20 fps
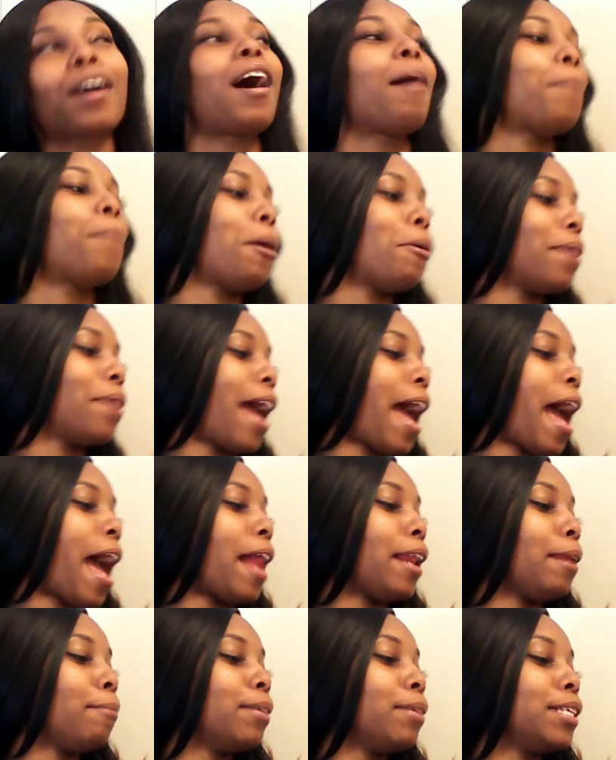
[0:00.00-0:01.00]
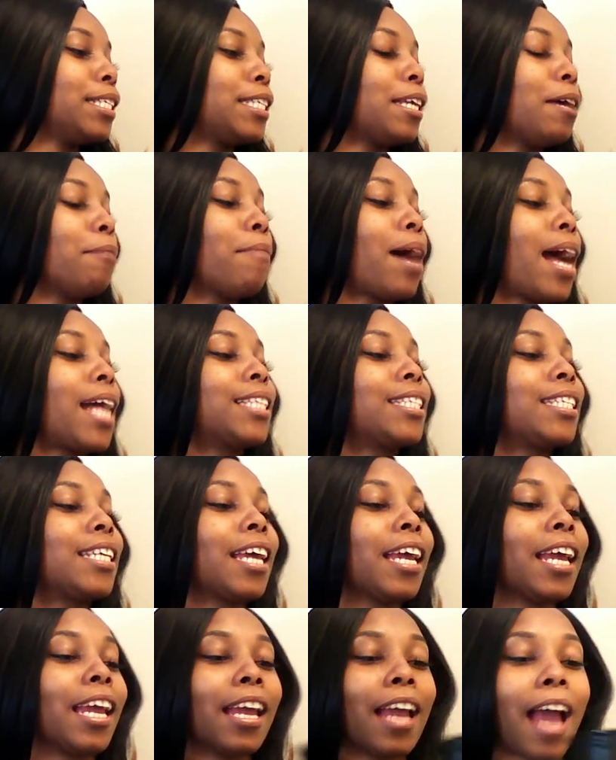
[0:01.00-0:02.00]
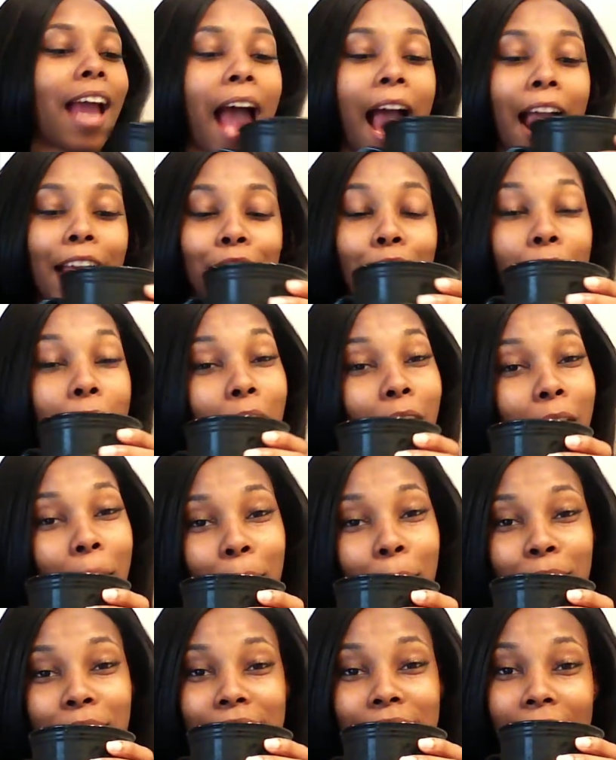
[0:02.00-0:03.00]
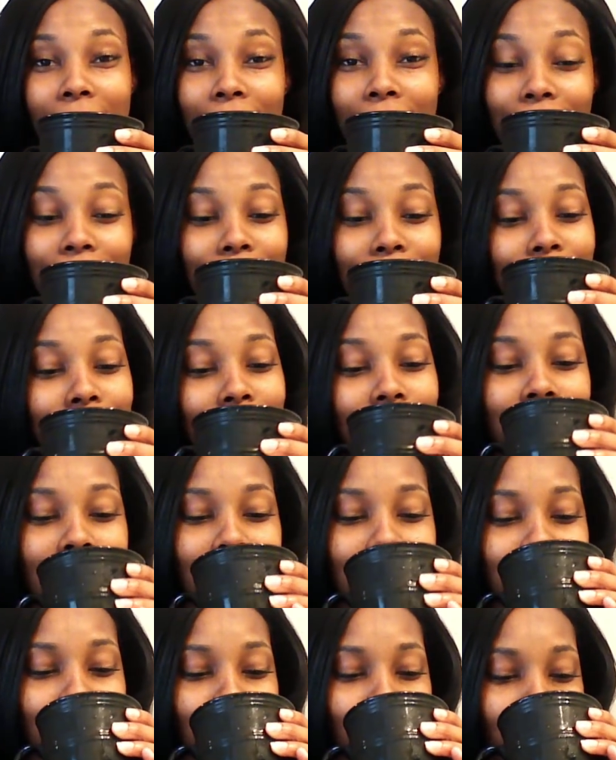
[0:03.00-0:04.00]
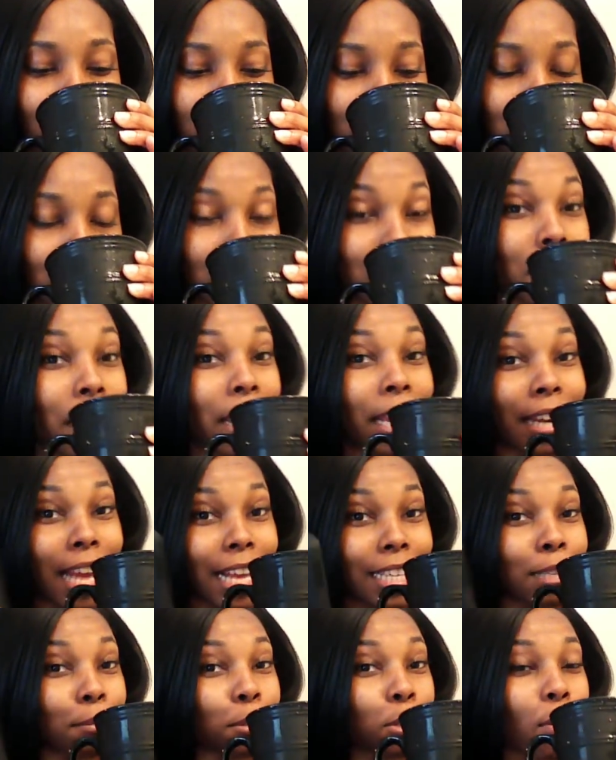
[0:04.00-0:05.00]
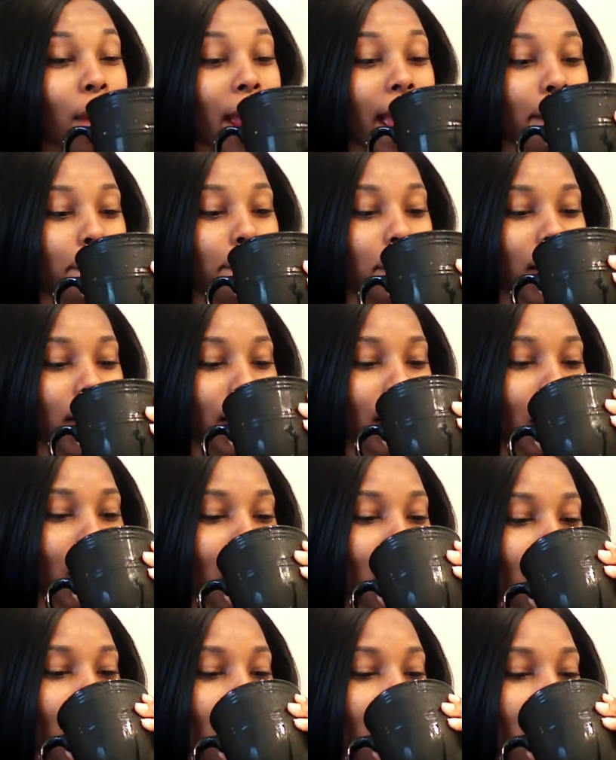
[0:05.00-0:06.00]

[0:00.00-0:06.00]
Come on now, let me sip my tea. I'll give y'all a couple seconds. Hit that subscribe button.